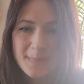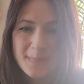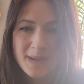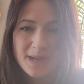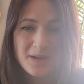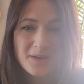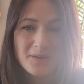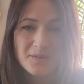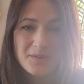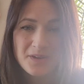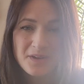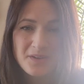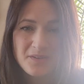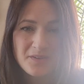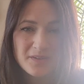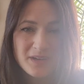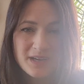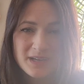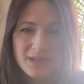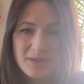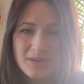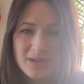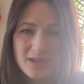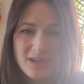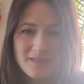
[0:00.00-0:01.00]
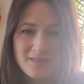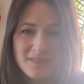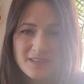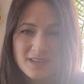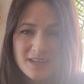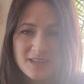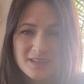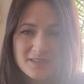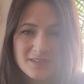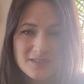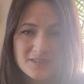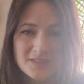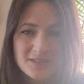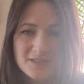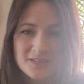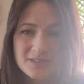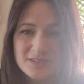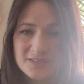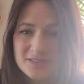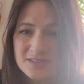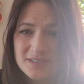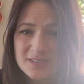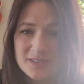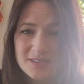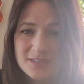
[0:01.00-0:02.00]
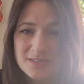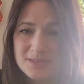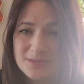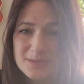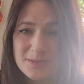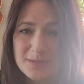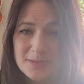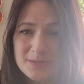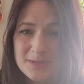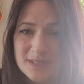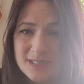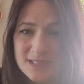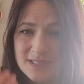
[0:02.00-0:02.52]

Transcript: I don't know. I don't have the answer. Do you?